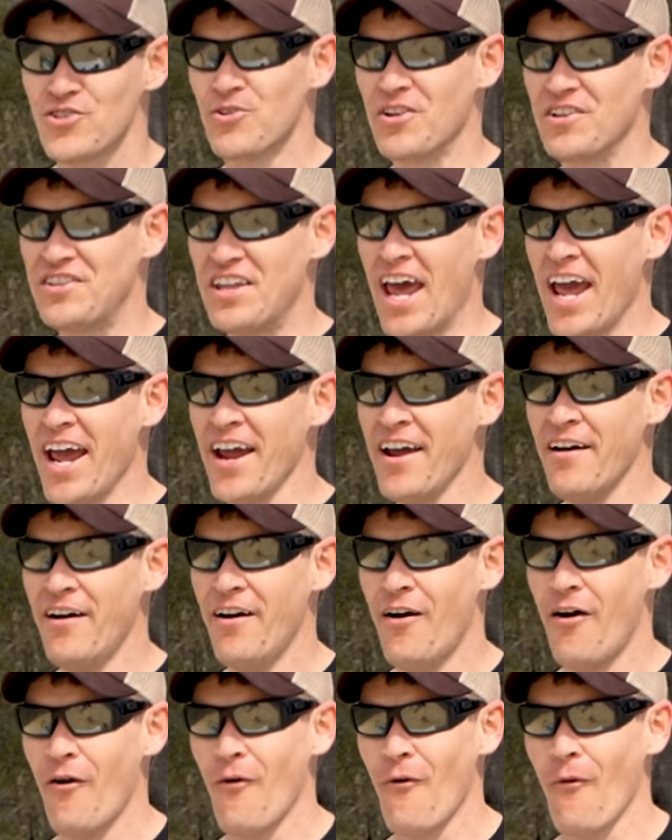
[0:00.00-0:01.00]
So today,
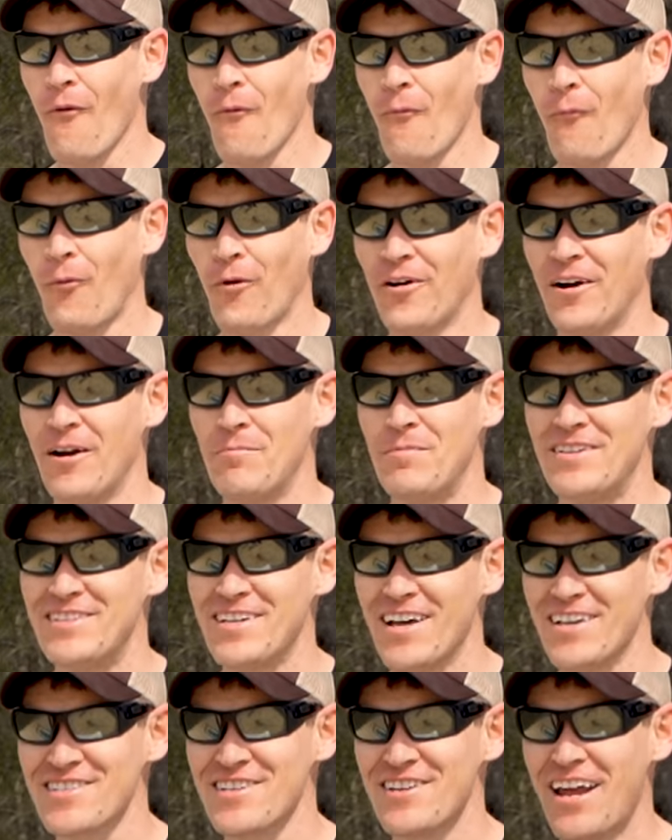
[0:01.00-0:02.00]
we're gonna be
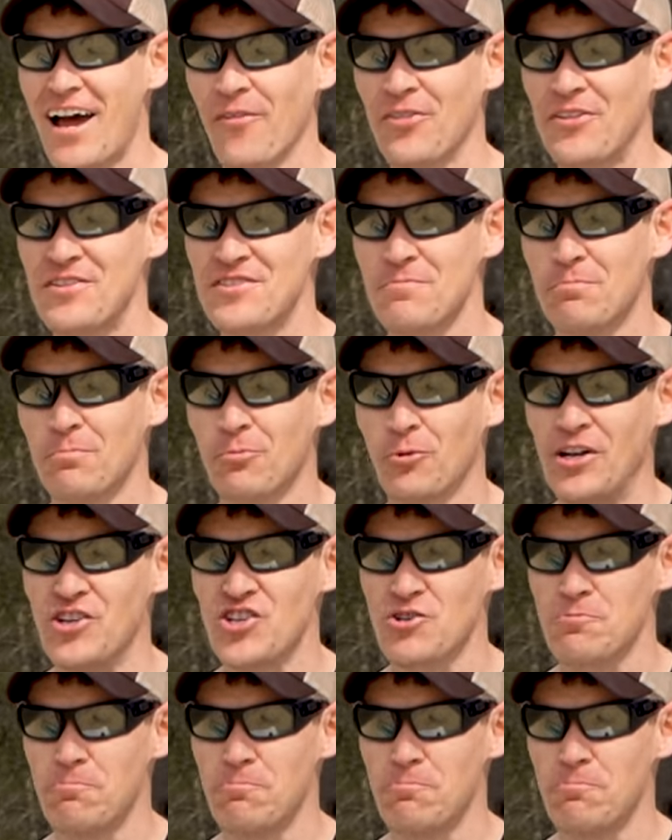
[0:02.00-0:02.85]
testing out this breech